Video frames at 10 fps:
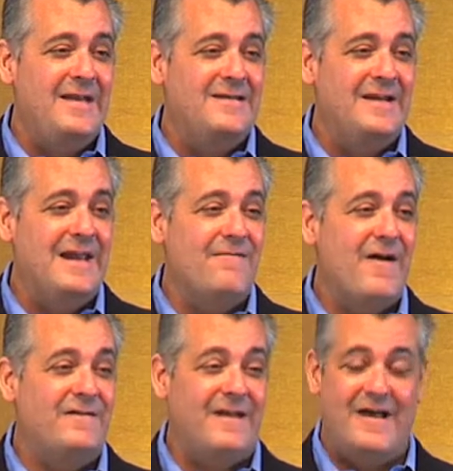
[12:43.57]
to give
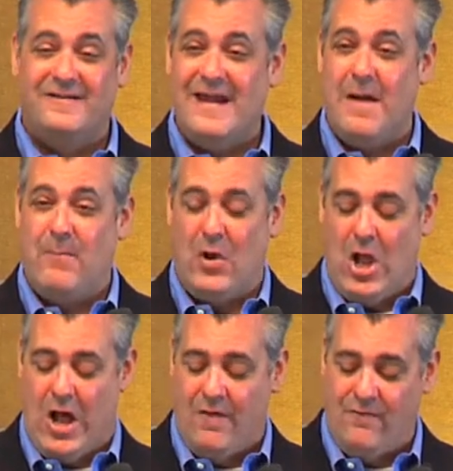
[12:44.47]
us a sample
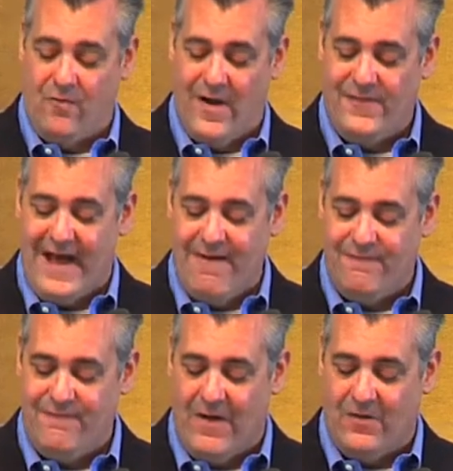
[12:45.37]
of what that
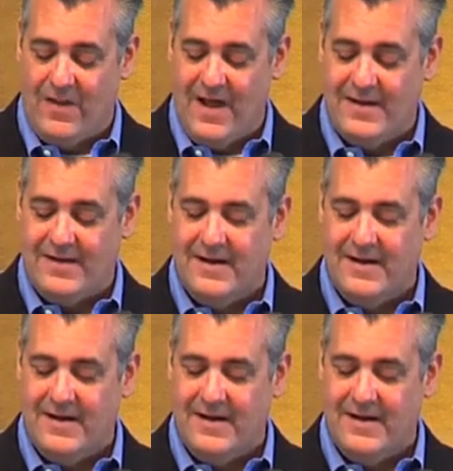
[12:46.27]
felt like.